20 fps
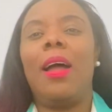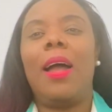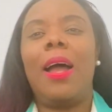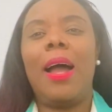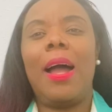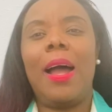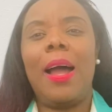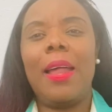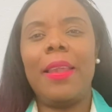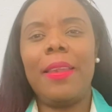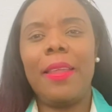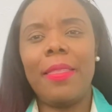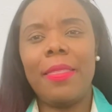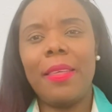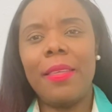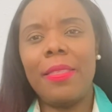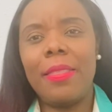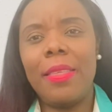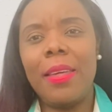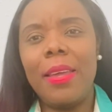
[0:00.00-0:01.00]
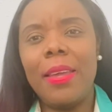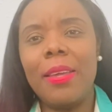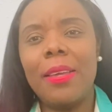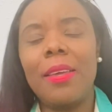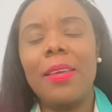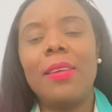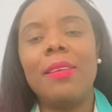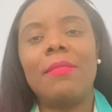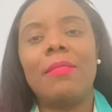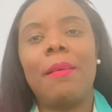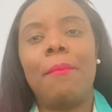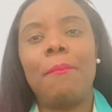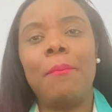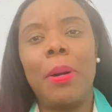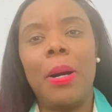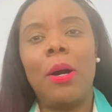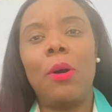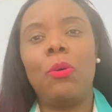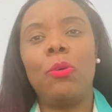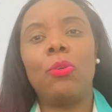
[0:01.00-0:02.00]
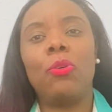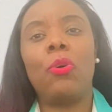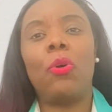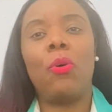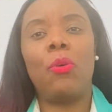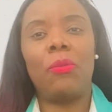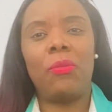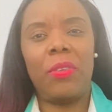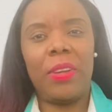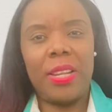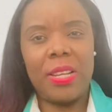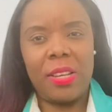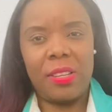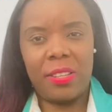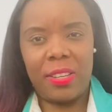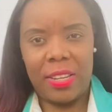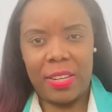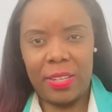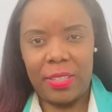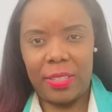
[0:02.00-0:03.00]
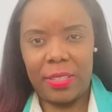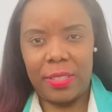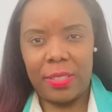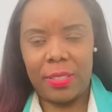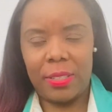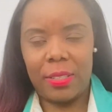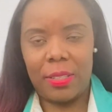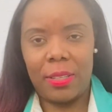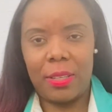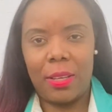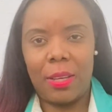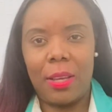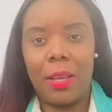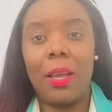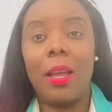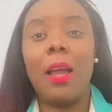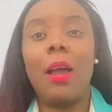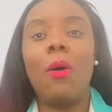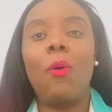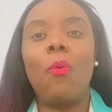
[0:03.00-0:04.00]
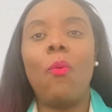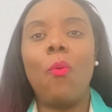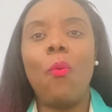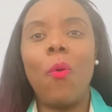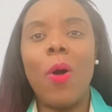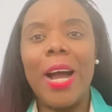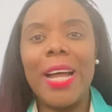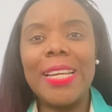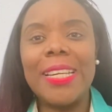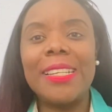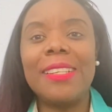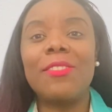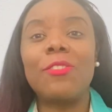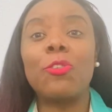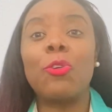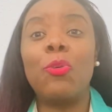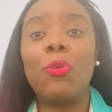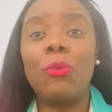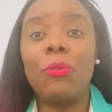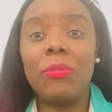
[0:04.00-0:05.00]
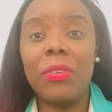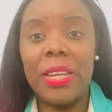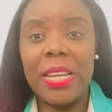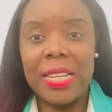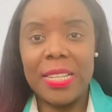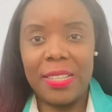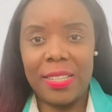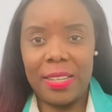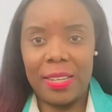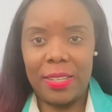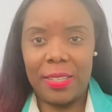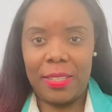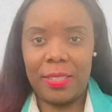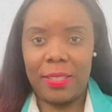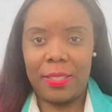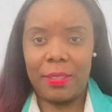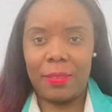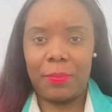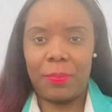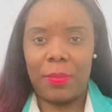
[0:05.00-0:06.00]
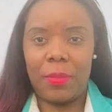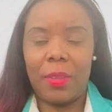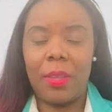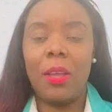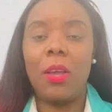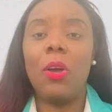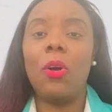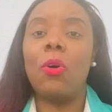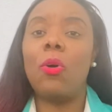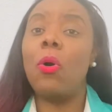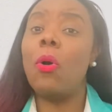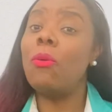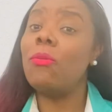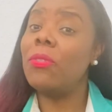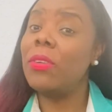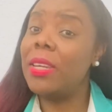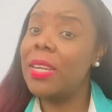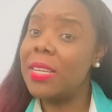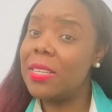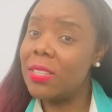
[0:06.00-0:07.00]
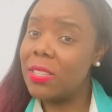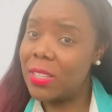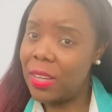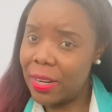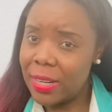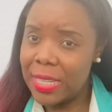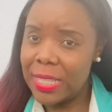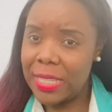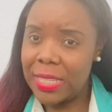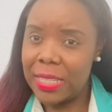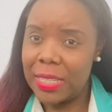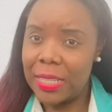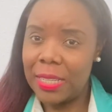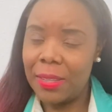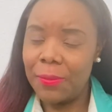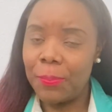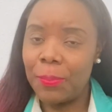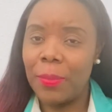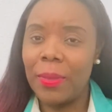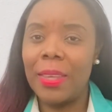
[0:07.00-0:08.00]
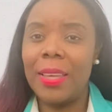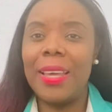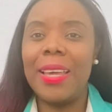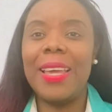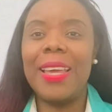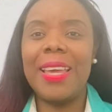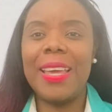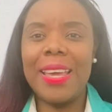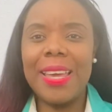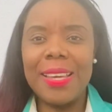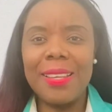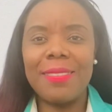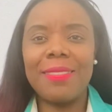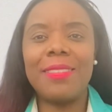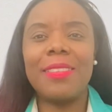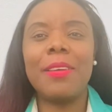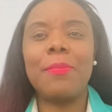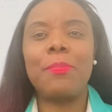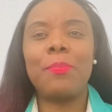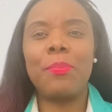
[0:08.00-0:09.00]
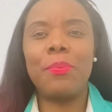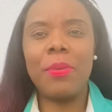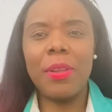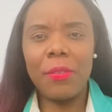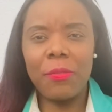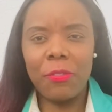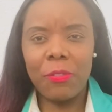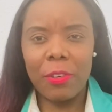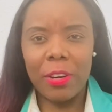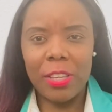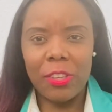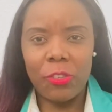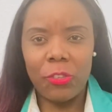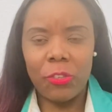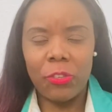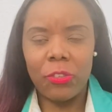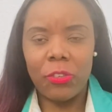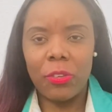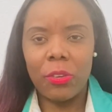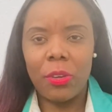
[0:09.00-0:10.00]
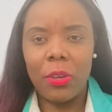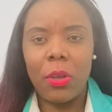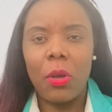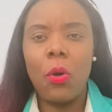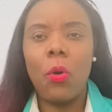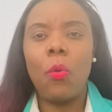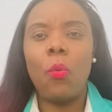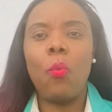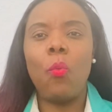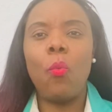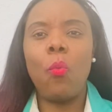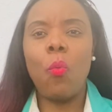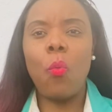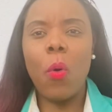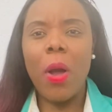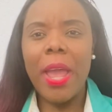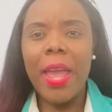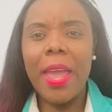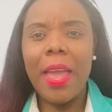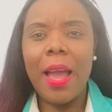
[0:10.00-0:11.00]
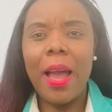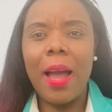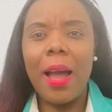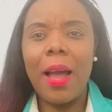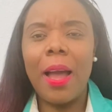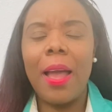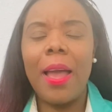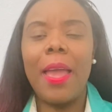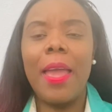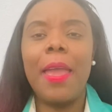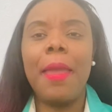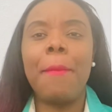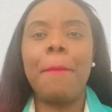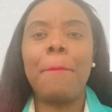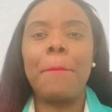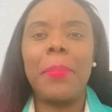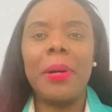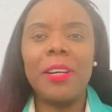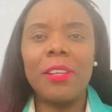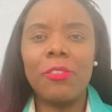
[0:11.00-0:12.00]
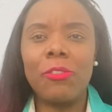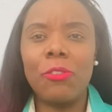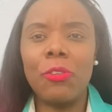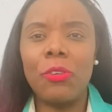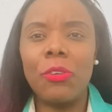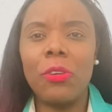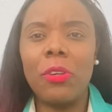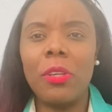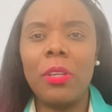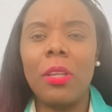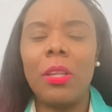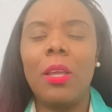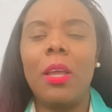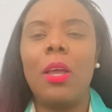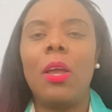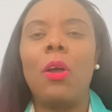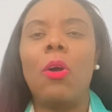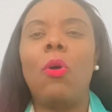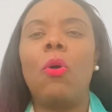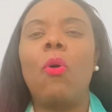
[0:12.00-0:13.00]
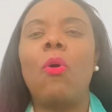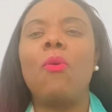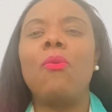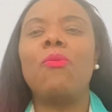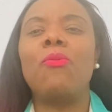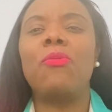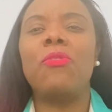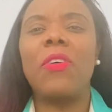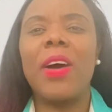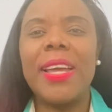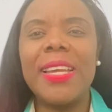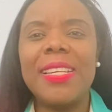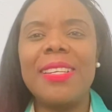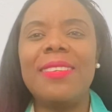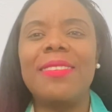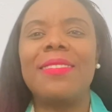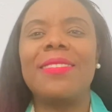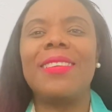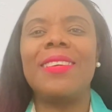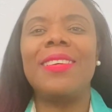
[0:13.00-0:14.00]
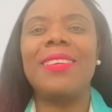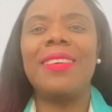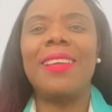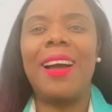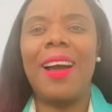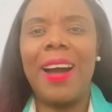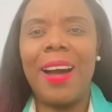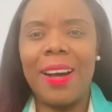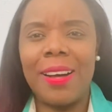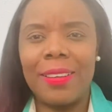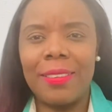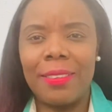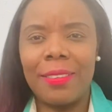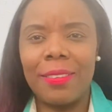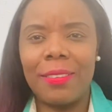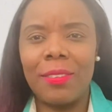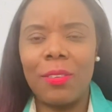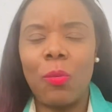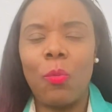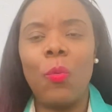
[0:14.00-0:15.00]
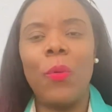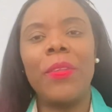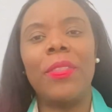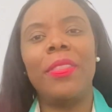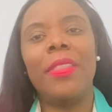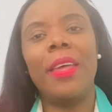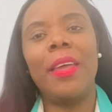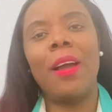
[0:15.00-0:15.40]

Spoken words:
Another thing is about confidentiality. What is confidentiality? Confidentiality is the privilege where a person confides in us with their